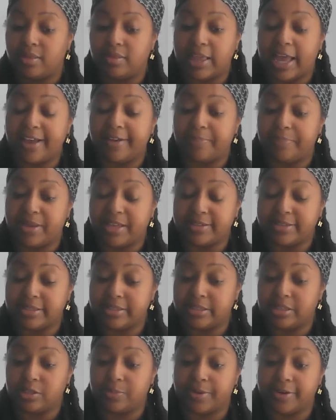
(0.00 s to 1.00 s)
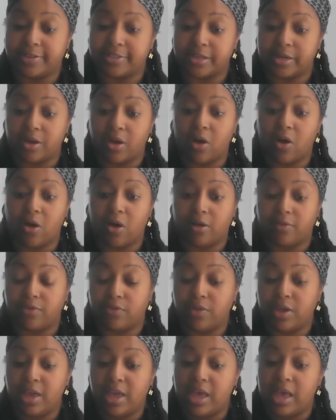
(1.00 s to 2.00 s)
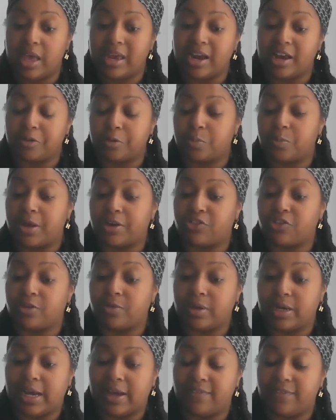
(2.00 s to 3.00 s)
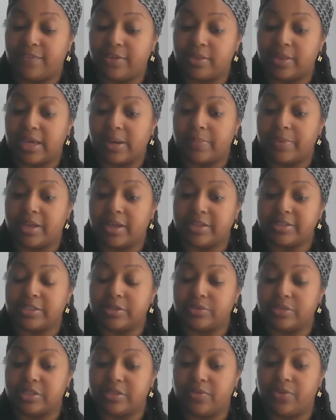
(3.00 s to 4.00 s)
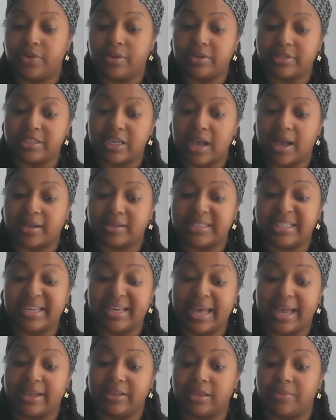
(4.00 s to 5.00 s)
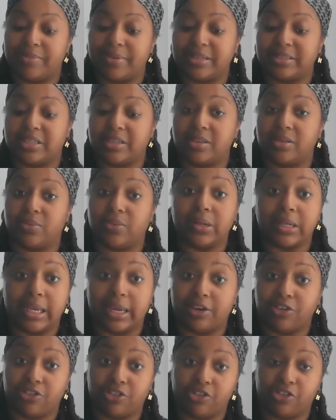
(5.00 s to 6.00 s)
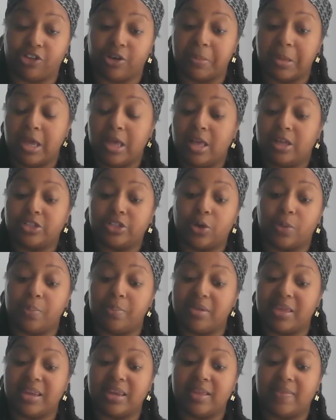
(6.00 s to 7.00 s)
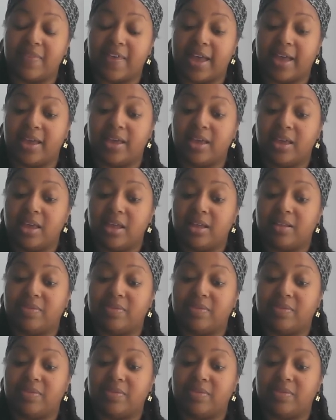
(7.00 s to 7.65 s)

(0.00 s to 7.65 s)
that pisses this person off and especially, I feel like because there was a real toxic element to the relationship. So, meaning that